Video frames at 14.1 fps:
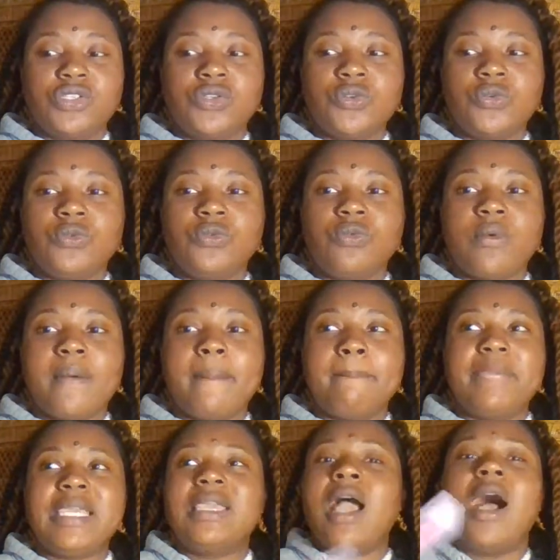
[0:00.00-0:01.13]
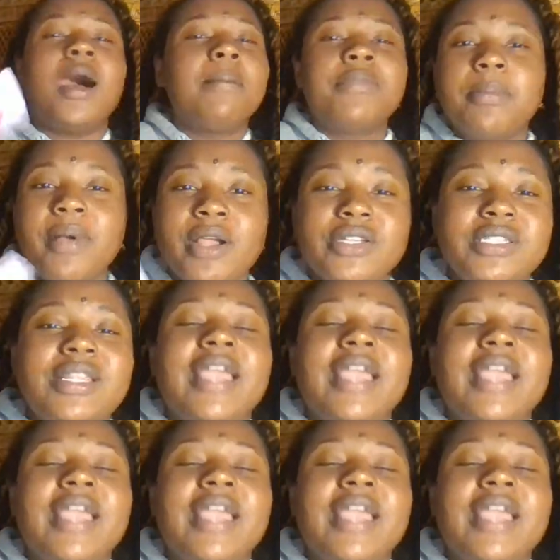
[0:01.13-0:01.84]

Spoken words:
to become the person.